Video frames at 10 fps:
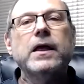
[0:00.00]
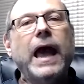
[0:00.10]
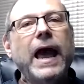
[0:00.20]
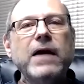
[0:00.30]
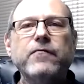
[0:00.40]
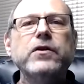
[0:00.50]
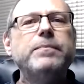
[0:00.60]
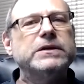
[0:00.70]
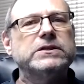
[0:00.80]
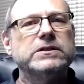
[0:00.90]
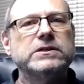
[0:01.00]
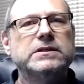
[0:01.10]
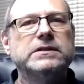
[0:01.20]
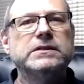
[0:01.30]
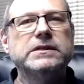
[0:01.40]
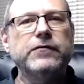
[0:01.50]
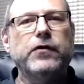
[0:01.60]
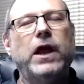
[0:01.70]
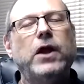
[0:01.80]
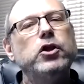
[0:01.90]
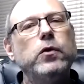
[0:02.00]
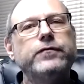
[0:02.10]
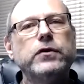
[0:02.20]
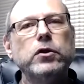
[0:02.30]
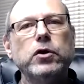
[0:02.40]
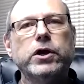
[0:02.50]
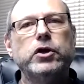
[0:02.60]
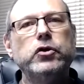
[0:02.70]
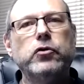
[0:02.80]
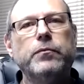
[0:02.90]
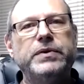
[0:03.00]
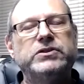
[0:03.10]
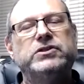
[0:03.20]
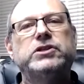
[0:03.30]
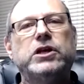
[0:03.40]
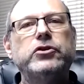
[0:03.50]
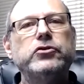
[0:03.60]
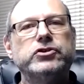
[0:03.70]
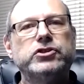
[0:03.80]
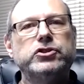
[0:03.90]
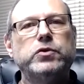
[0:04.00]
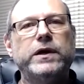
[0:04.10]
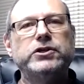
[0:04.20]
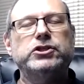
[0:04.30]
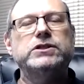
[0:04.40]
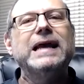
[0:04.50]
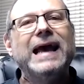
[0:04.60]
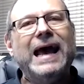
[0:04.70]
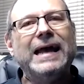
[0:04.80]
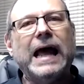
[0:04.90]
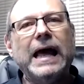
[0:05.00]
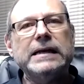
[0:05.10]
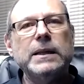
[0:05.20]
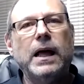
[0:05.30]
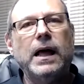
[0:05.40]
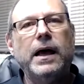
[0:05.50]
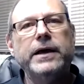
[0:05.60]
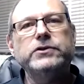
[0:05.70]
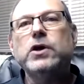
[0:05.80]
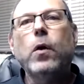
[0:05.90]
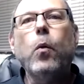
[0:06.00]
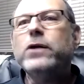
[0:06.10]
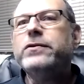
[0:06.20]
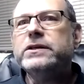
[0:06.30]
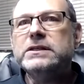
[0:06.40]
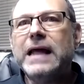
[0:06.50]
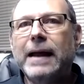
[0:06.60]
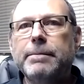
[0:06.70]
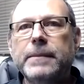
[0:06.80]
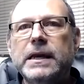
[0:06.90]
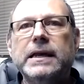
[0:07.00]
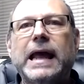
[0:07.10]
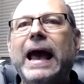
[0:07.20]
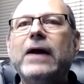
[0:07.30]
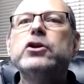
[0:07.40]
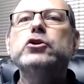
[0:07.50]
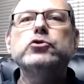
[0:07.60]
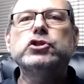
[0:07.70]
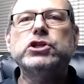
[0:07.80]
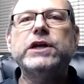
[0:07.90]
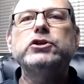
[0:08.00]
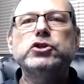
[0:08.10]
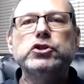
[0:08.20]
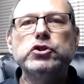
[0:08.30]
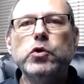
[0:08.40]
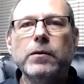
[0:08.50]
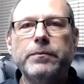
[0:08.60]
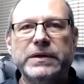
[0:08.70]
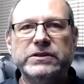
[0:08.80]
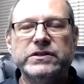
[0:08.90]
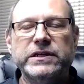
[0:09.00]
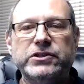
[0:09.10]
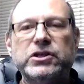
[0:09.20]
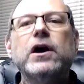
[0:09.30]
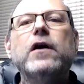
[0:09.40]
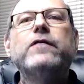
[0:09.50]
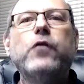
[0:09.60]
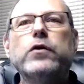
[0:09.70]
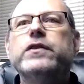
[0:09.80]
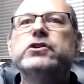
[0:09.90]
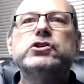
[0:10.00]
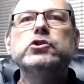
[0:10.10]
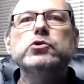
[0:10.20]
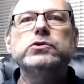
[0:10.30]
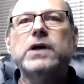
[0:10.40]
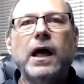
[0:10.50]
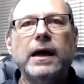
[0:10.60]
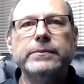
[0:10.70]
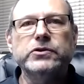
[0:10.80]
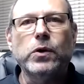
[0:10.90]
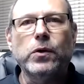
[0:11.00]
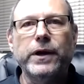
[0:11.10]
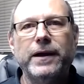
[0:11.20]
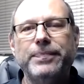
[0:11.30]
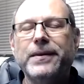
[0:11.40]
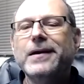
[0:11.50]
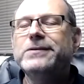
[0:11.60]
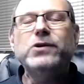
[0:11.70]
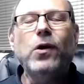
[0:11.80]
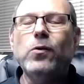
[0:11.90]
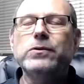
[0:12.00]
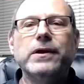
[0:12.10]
Every business is different, and you have to look at your business and your situation and analyze, what does that mean? How do you change your business for this new times we're in? Don't